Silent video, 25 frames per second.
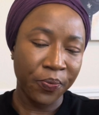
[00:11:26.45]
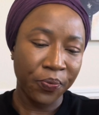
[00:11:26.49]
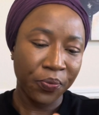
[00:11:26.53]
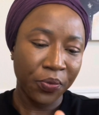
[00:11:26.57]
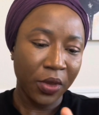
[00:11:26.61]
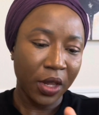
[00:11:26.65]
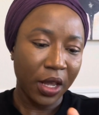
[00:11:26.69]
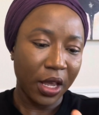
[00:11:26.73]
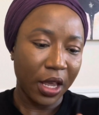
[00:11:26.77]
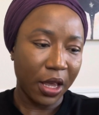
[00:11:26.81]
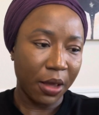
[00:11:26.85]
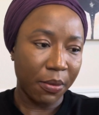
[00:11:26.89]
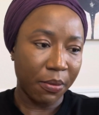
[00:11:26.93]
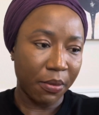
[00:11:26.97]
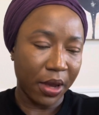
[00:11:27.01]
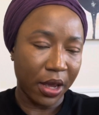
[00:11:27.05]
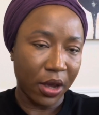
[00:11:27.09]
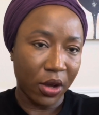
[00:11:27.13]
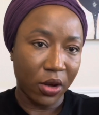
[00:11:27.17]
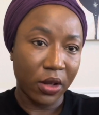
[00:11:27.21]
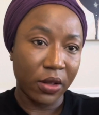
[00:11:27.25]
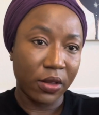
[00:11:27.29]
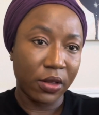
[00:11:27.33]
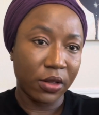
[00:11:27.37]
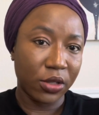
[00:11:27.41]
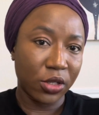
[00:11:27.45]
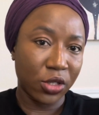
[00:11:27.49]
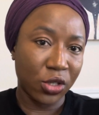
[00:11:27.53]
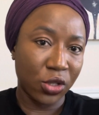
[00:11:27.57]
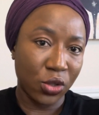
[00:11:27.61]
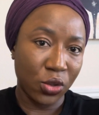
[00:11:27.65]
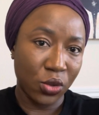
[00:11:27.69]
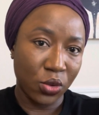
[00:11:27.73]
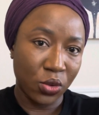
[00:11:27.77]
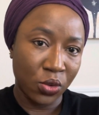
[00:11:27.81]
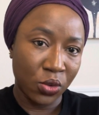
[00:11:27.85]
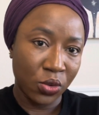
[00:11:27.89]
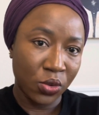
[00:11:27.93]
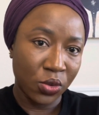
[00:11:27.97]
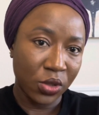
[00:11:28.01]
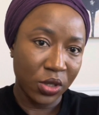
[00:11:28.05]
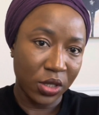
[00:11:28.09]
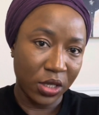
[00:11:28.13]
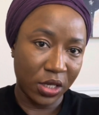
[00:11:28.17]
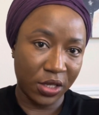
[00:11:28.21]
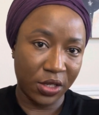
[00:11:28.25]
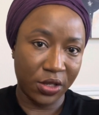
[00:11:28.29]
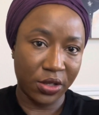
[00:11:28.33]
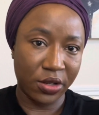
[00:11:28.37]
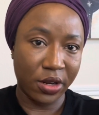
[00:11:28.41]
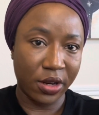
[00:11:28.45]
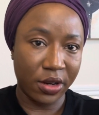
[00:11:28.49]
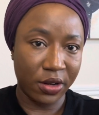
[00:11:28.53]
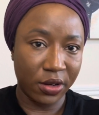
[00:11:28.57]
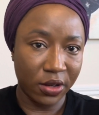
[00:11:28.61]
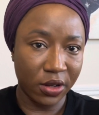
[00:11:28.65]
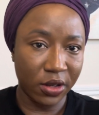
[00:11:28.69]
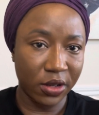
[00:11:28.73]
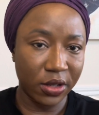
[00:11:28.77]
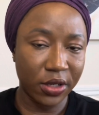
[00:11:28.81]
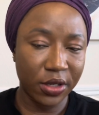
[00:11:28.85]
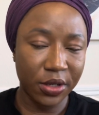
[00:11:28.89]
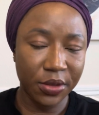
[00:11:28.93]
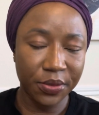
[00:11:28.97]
and my other two sister-in-laws.